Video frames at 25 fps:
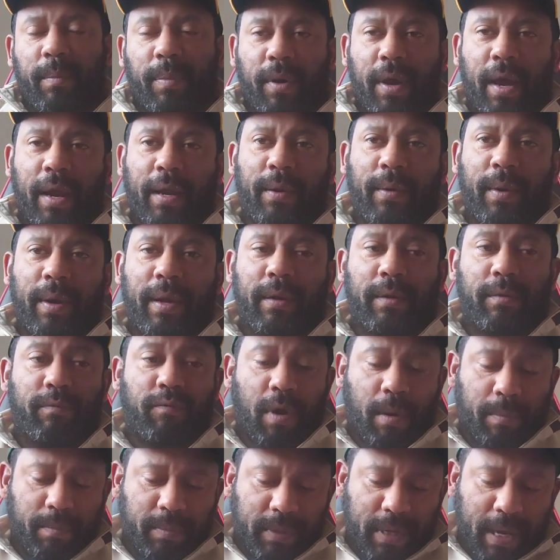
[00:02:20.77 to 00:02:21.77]
But anyway,
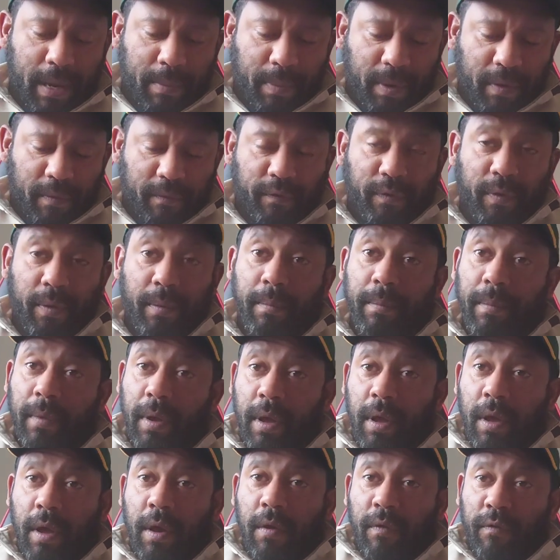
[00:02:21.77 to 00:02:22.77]
it's Rob Tabbert from
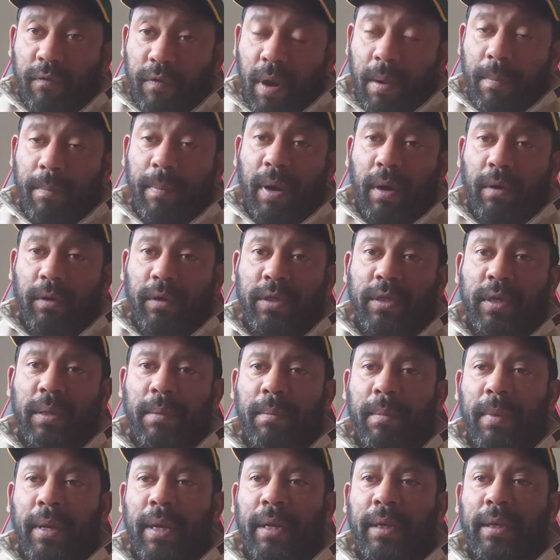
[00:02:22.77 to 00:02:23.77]

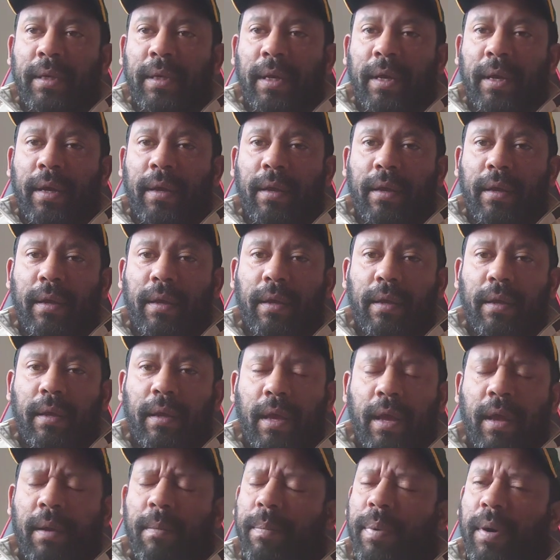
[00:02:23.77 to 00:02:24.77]
Boxing Media,
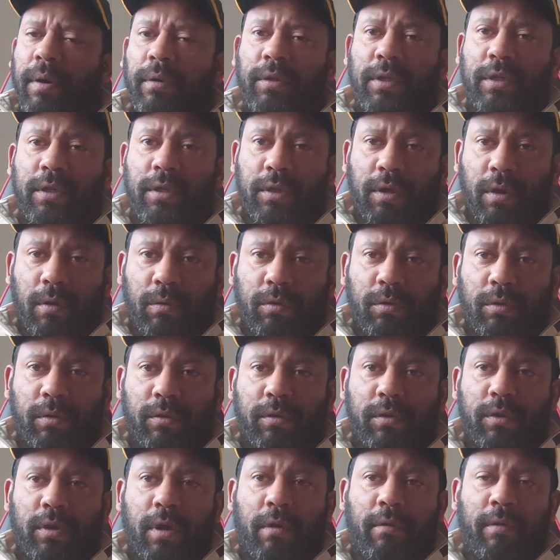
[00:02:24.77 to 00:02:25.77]
Boxing
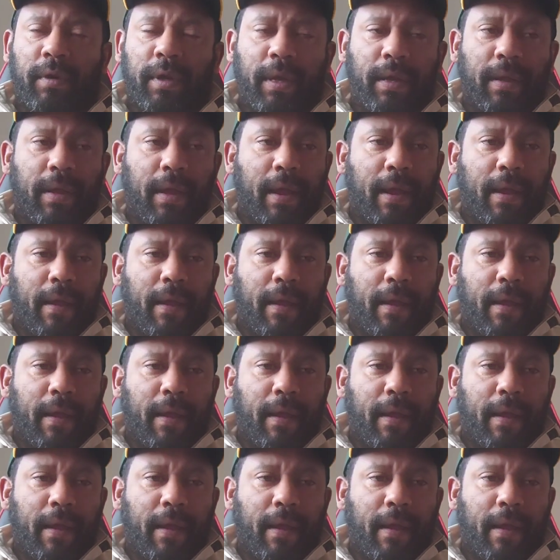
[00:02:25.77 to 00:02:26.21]
Social, sorry.